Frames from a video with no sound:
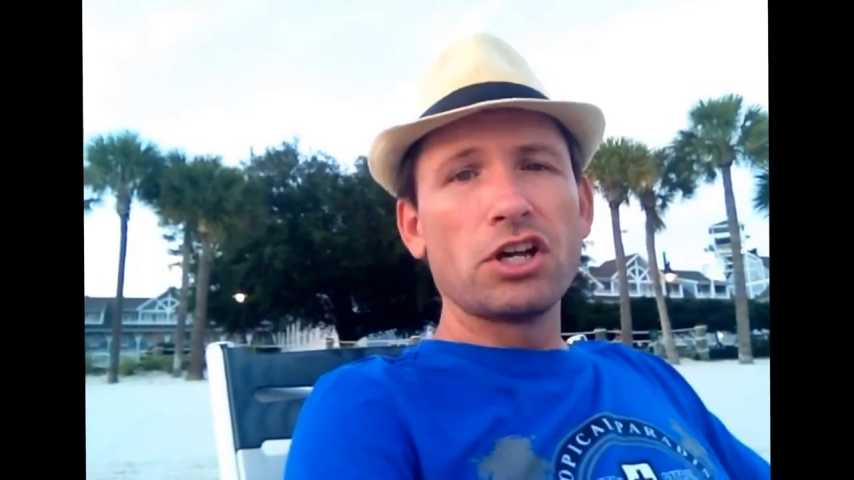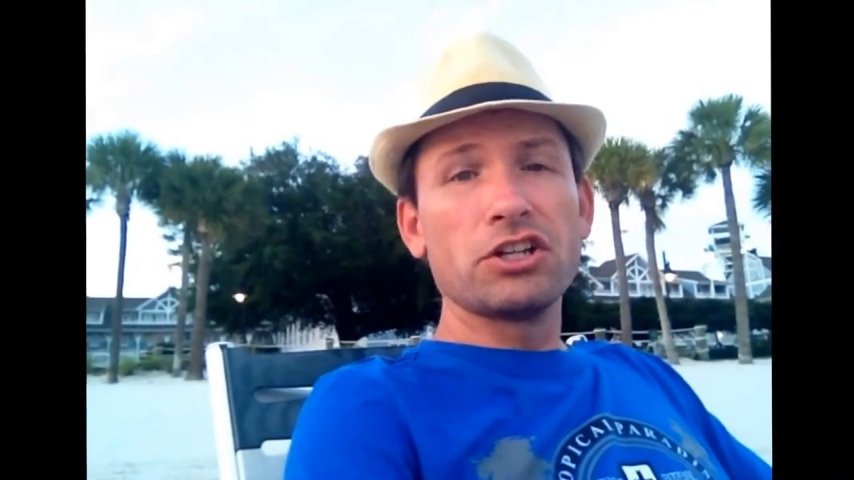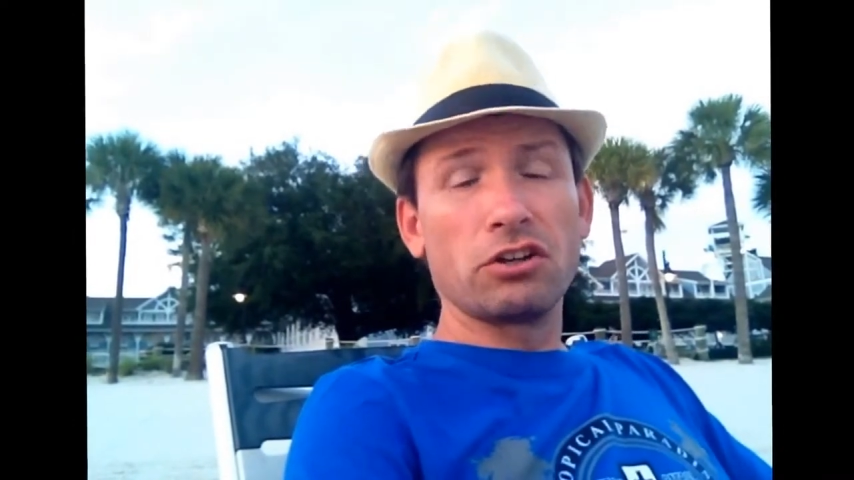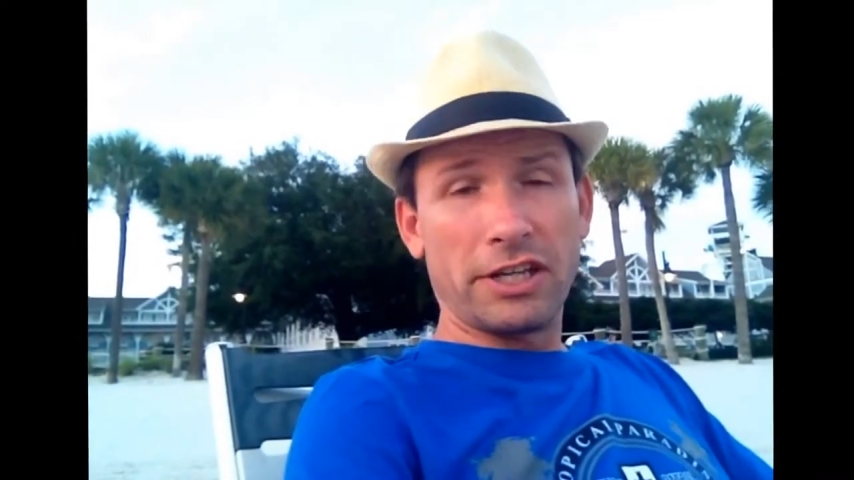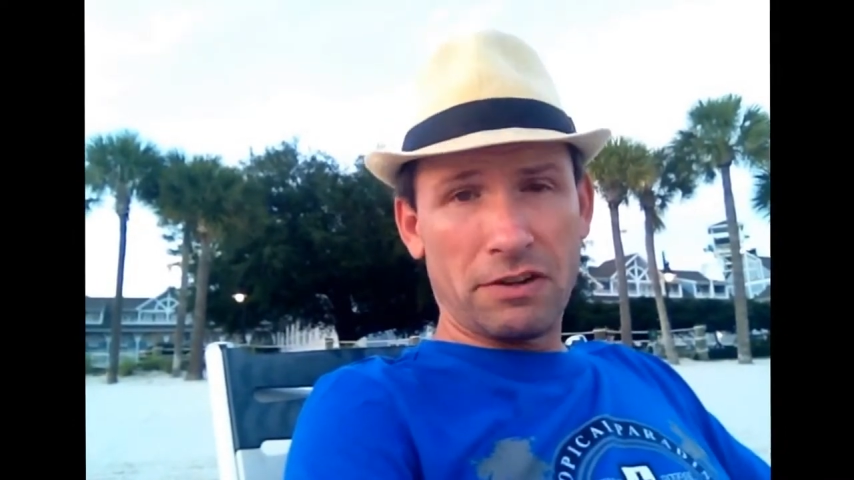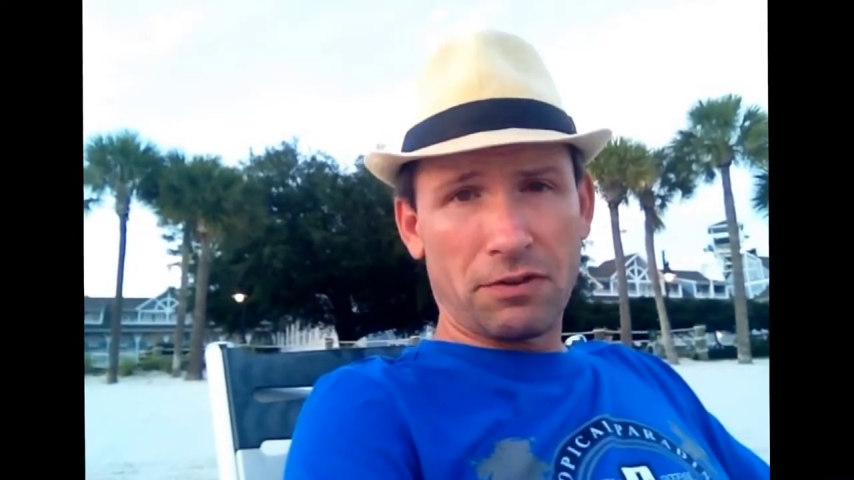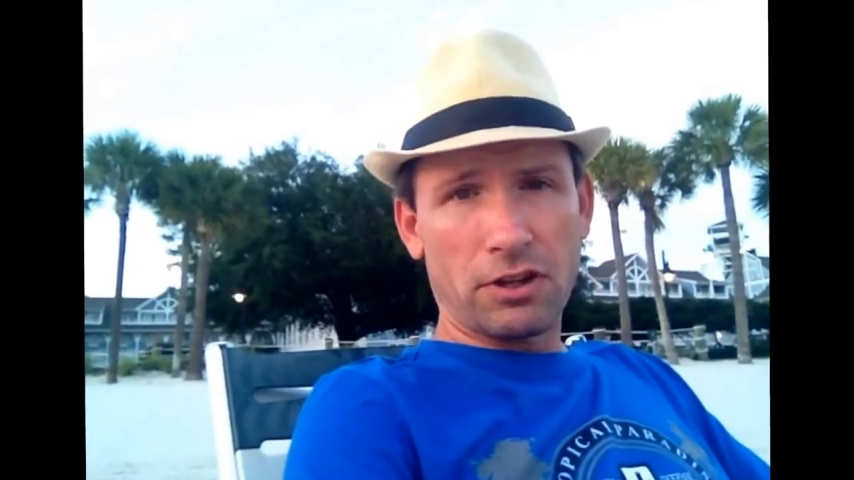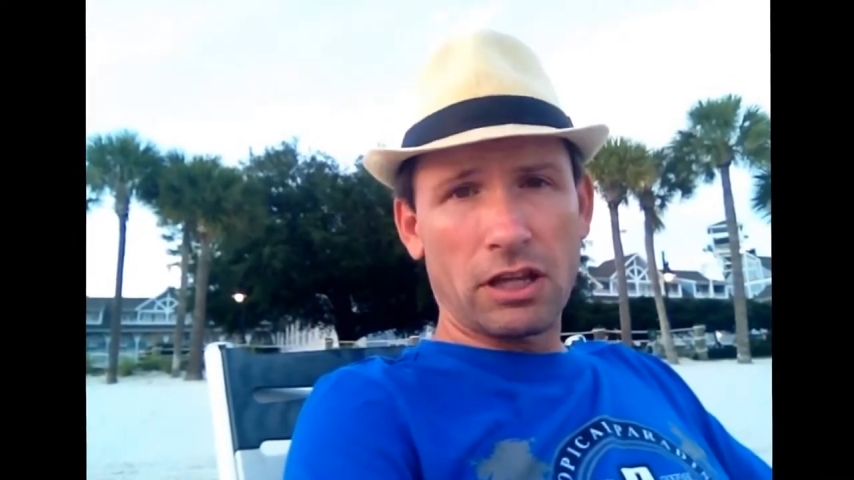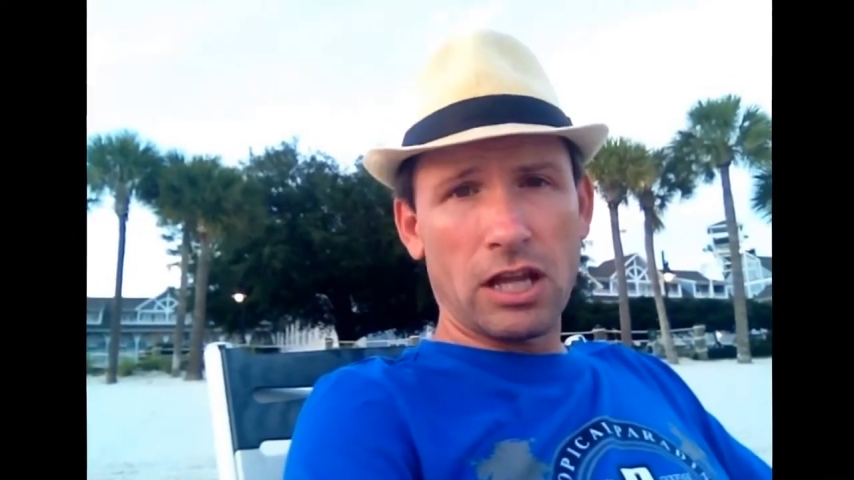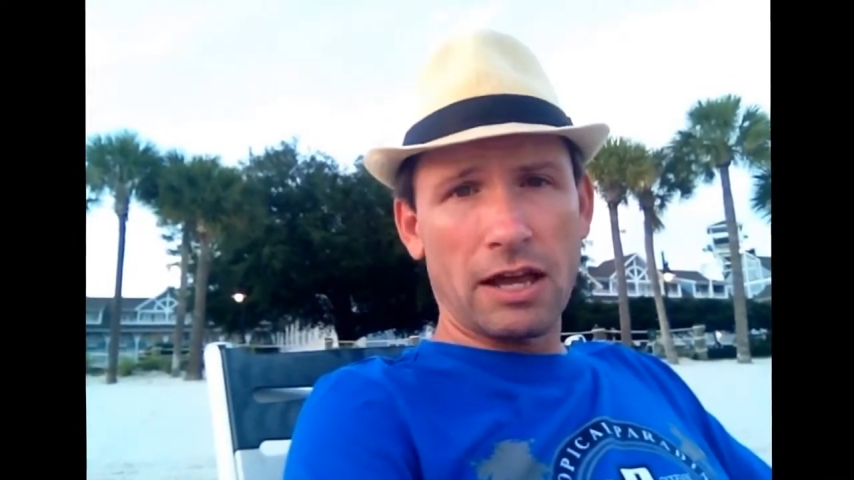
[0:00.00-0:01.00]
you'll eat for the
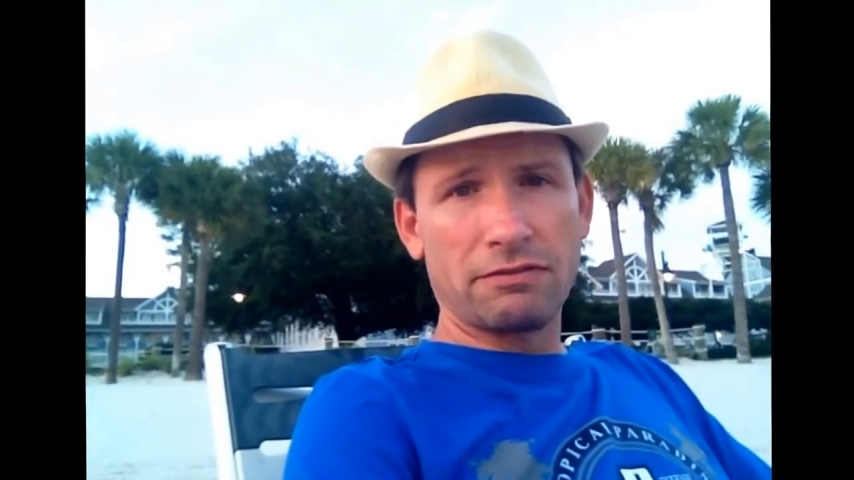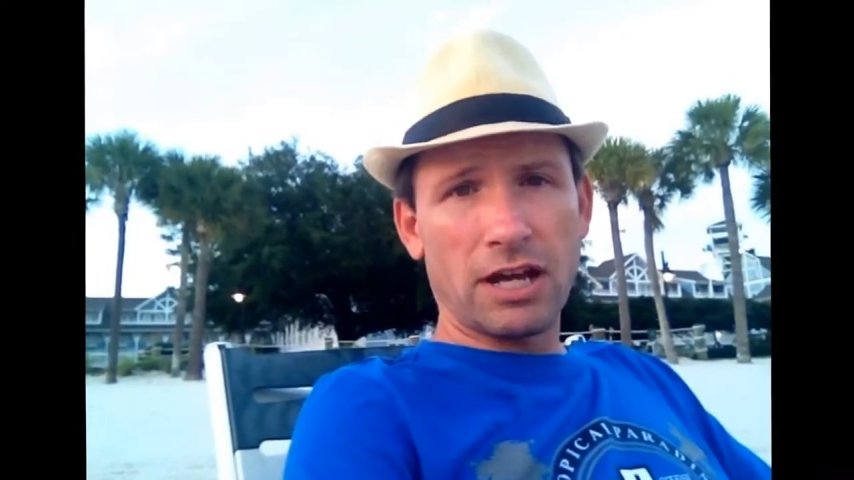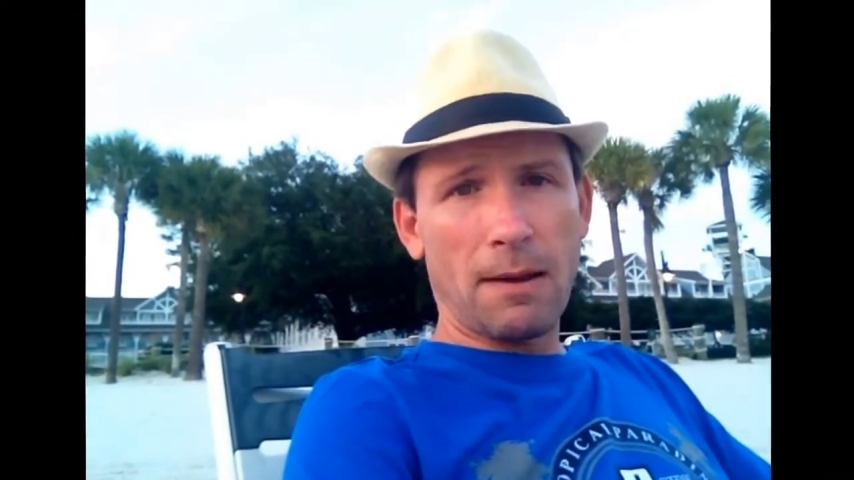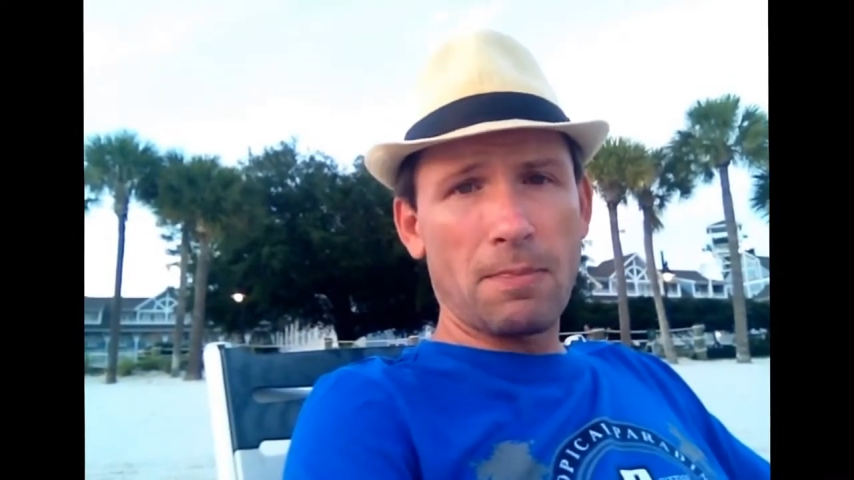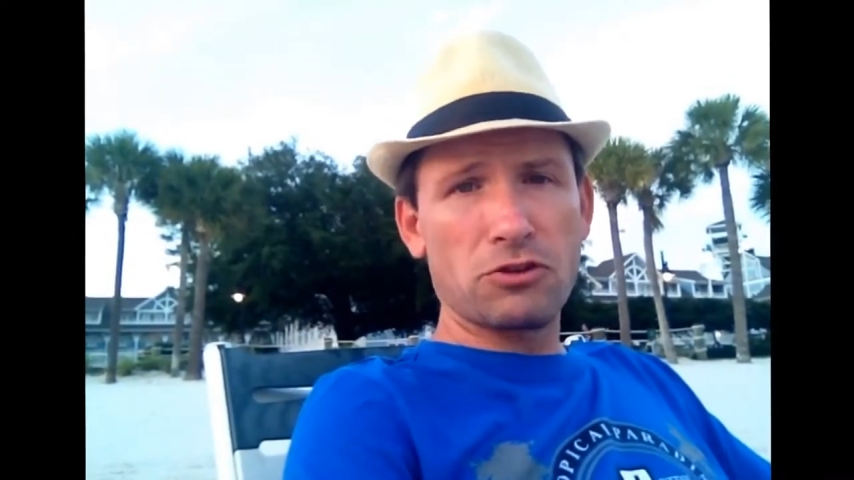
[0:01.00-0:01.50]
lifetime.